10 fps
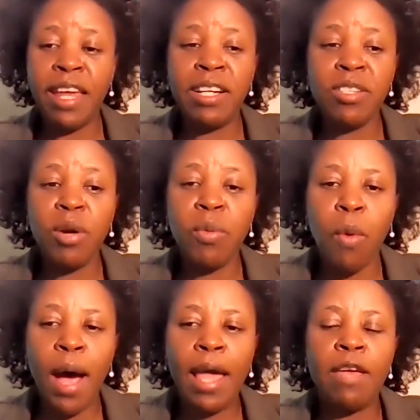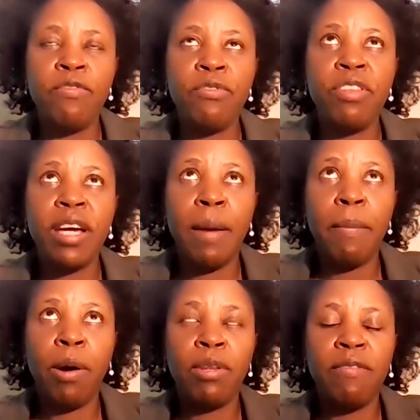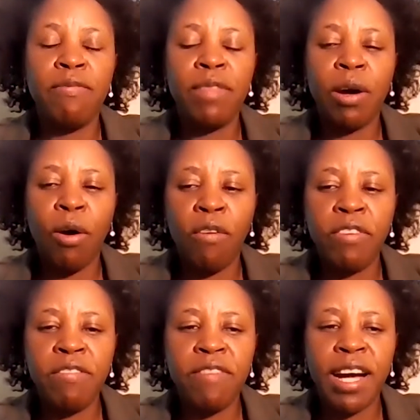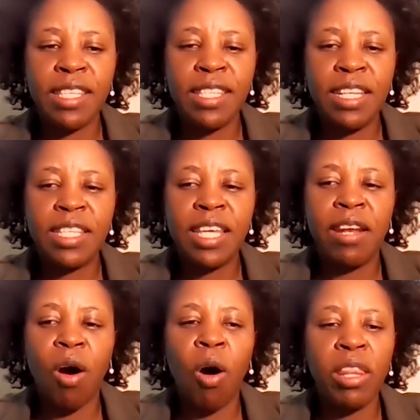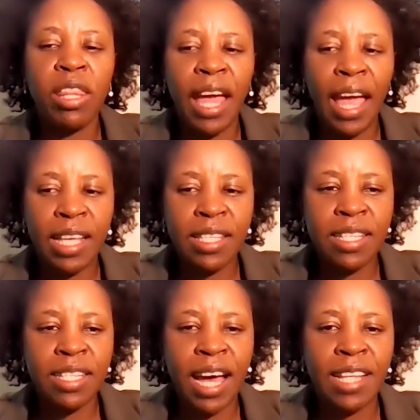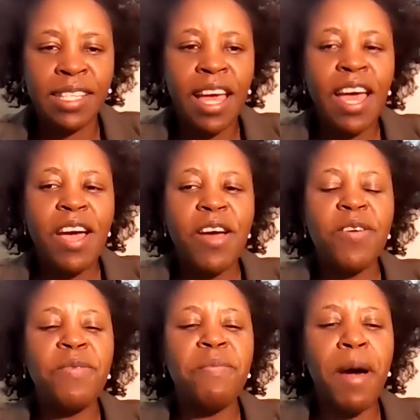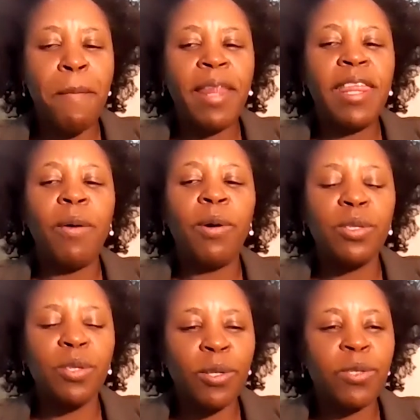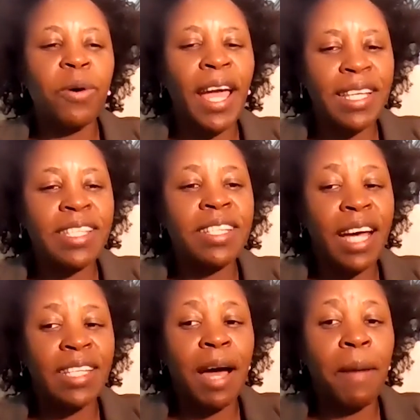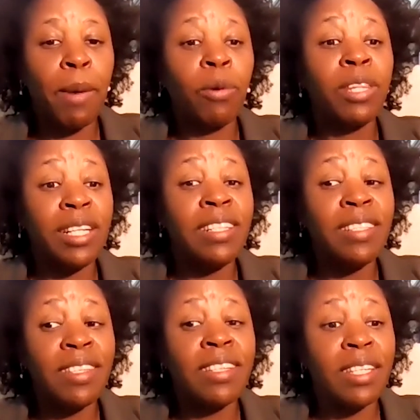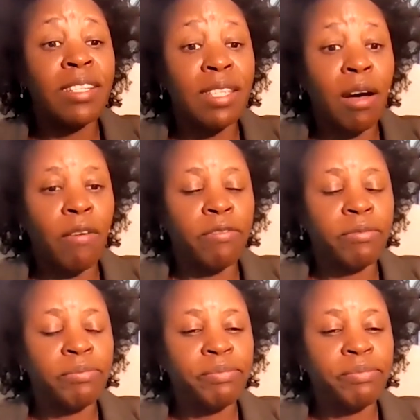the reason why, if you think about the COVID vaccines and all the hesitance, remember there was also hesitance about the disease itself.